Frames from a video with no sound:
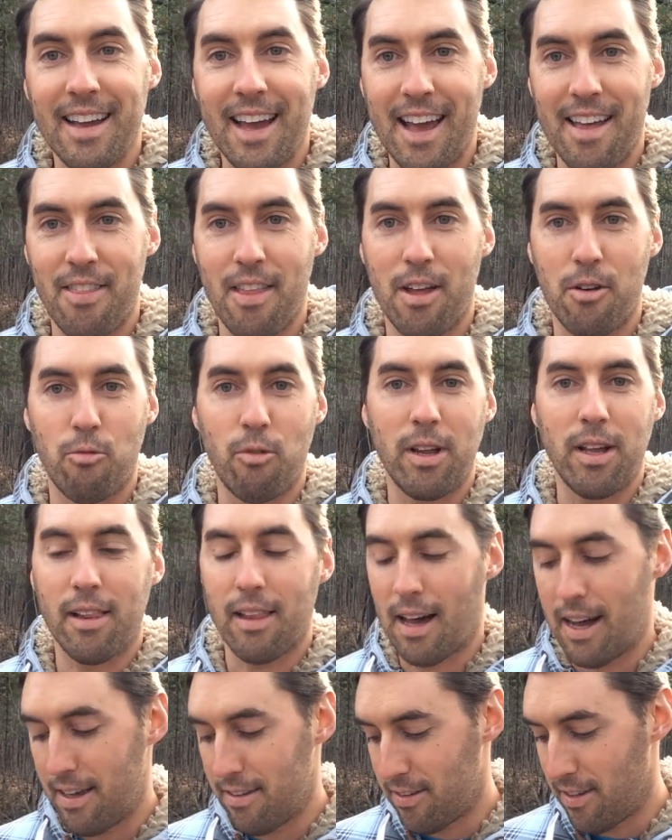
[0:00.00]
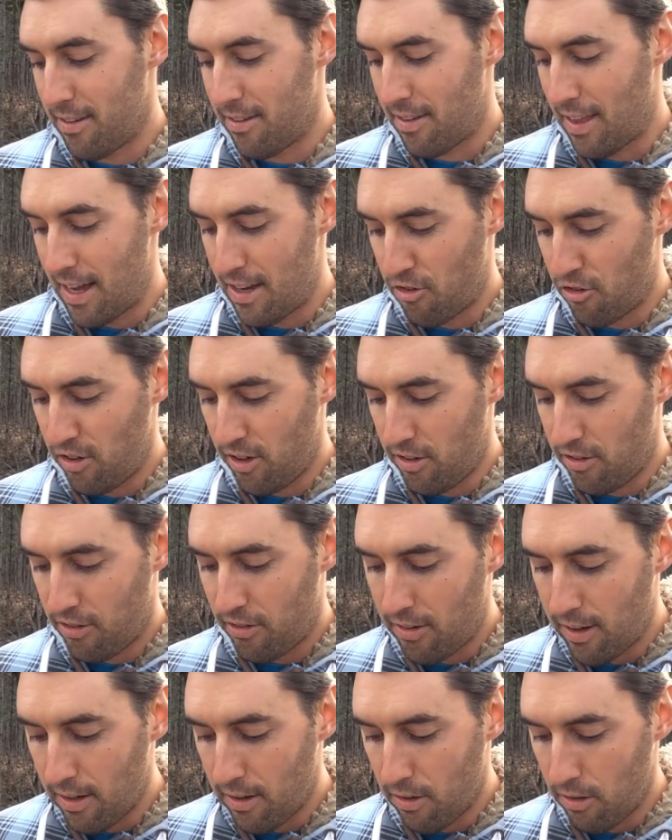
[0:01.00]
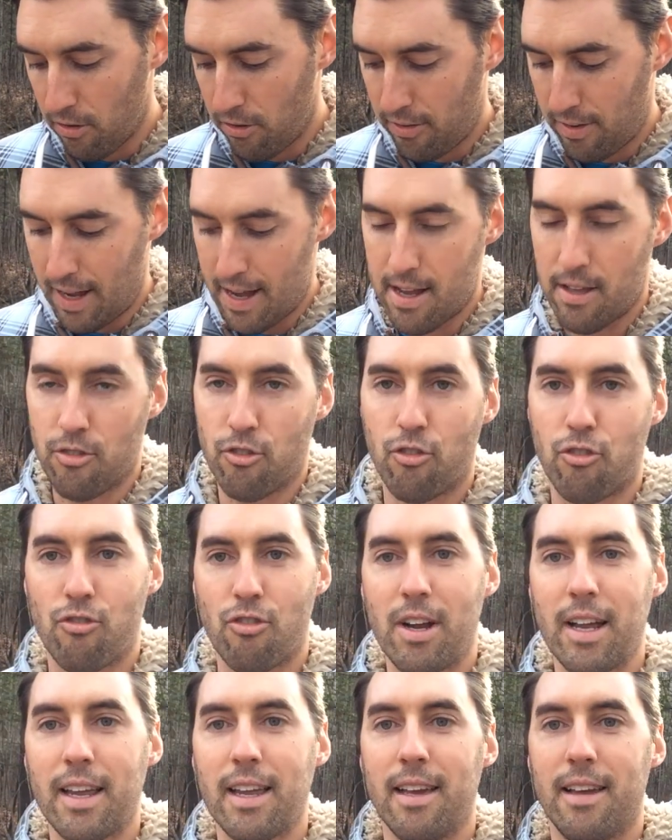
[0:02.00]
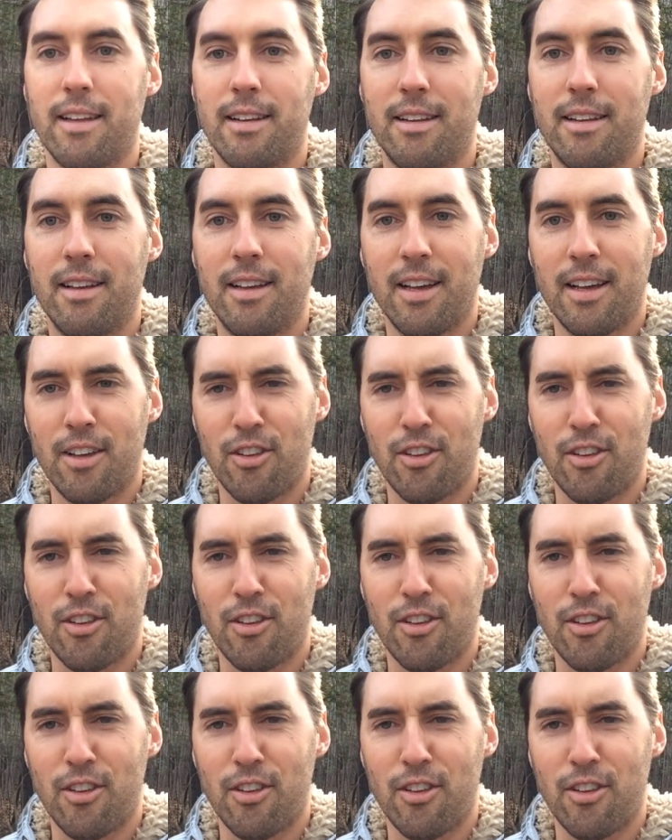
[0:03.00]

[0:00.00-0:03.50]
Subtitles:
And then realizes that she still stands stricken,